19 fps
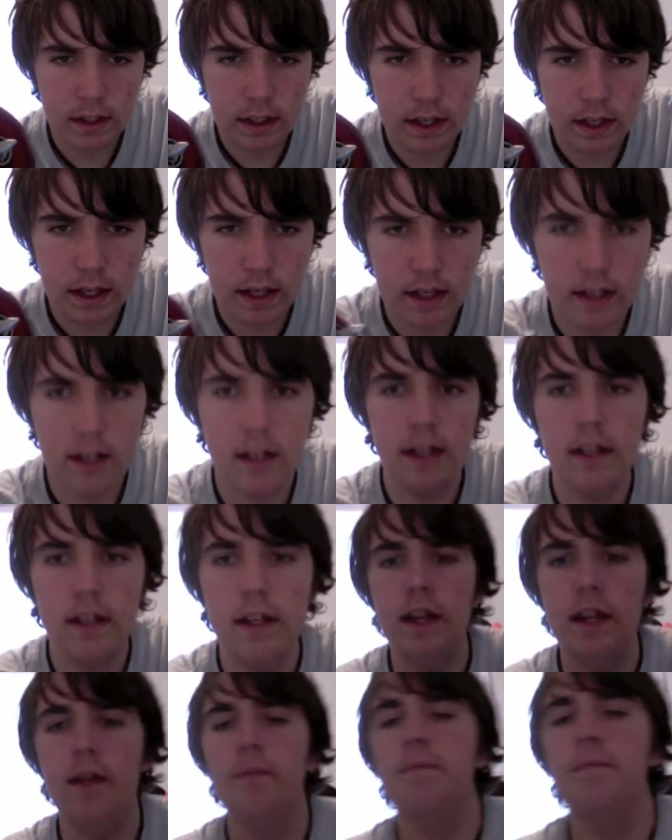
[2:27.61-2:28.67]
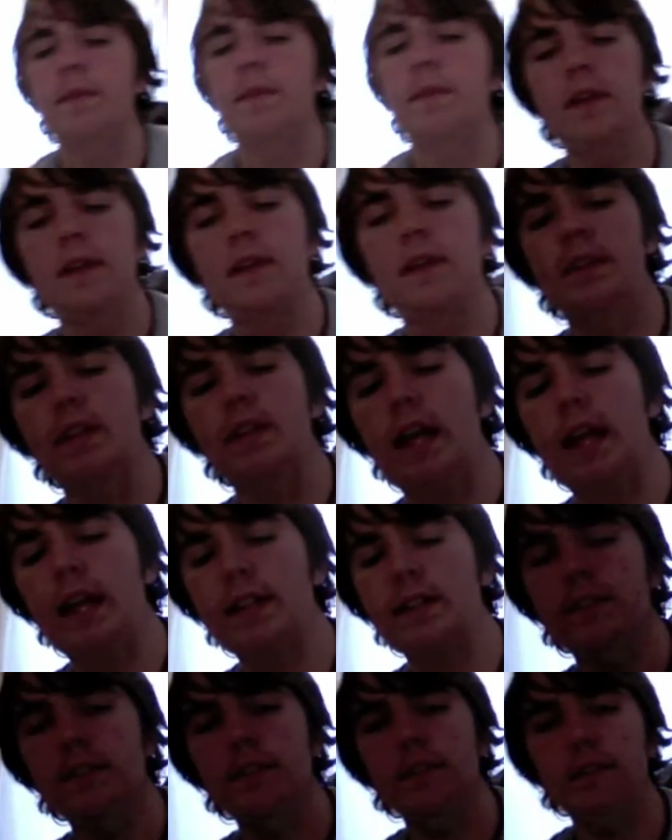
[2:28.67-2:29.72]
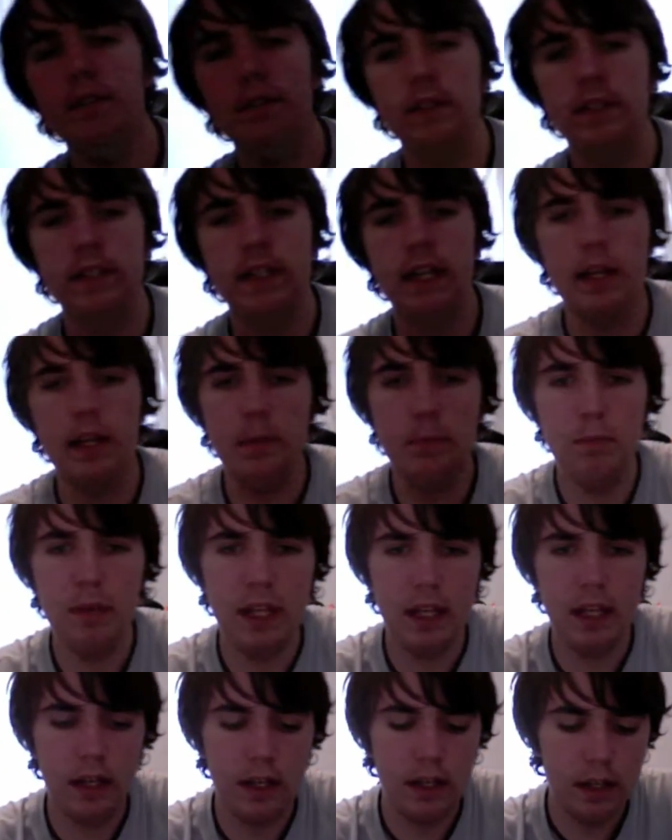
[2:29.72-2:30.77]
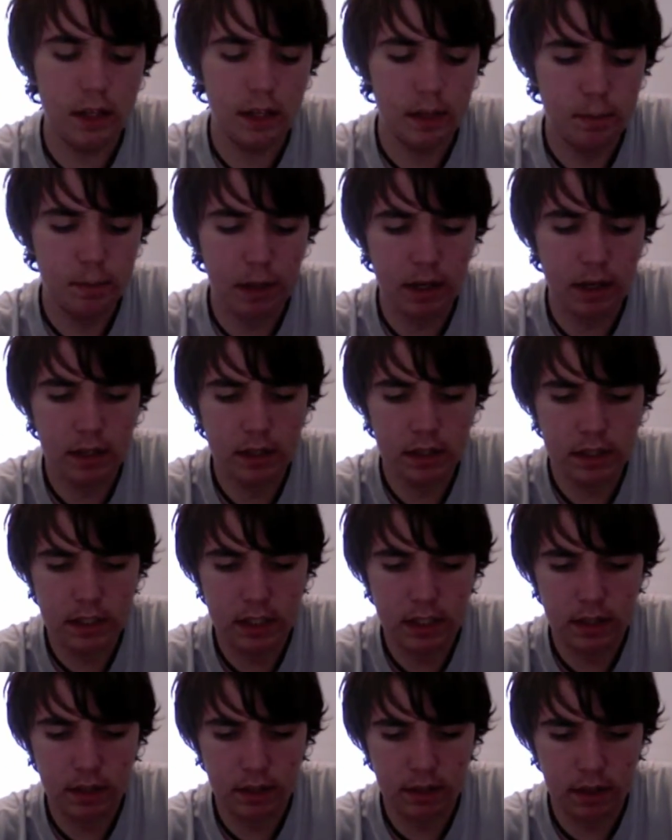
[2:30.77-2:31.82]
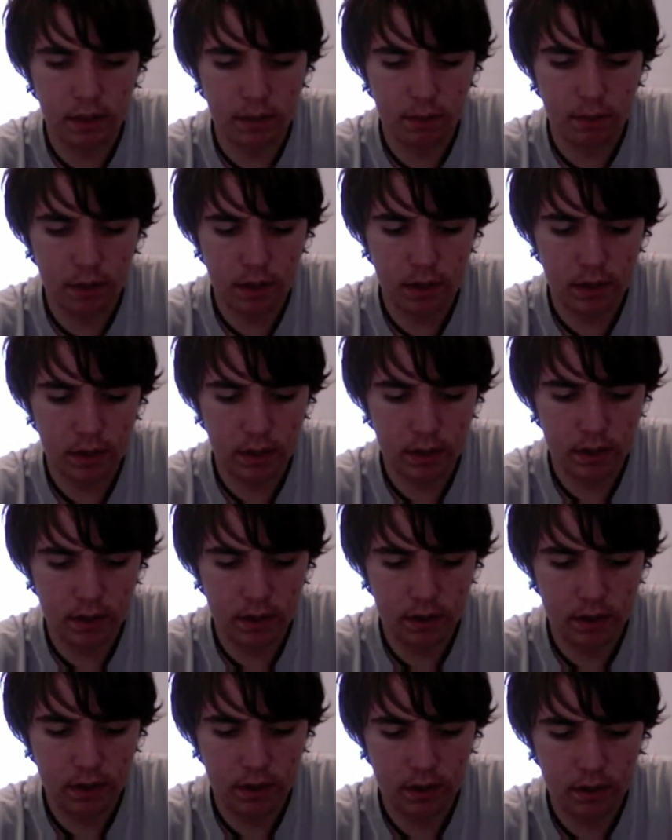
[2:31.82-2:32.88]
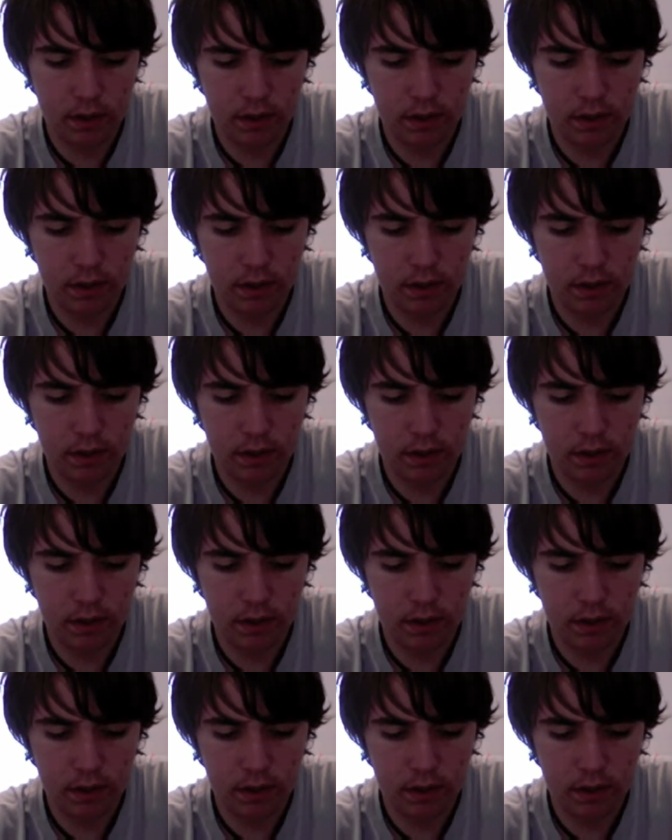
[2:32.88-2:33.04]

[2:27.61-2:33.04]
And the axle setup and the bearing seat are different on this yo-yo.